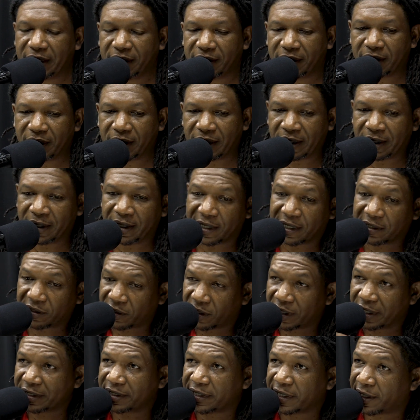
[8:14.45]
And that's
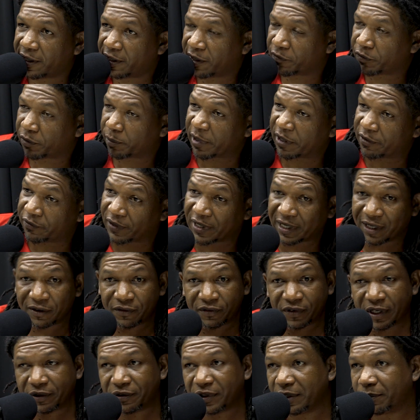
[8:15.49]
another thing I learned from my father. He's
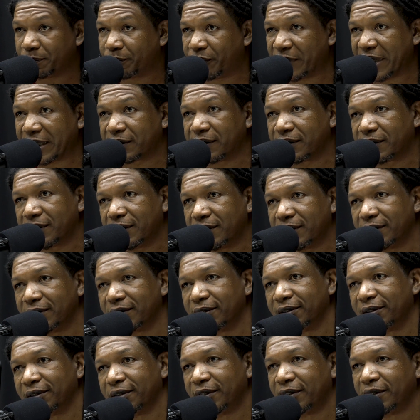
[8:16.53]
very practical,
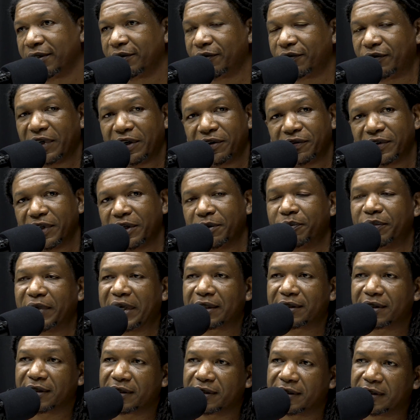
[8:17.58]
very, very
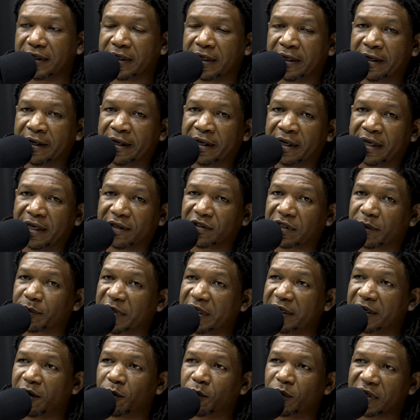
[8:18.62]
practical. If
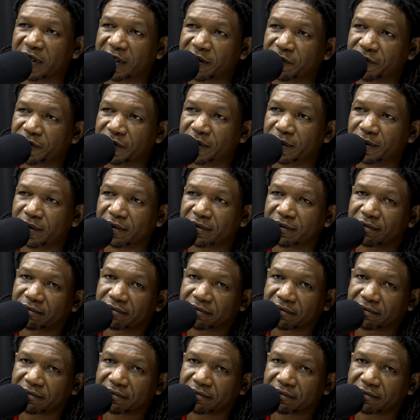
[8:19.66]
something not working for you,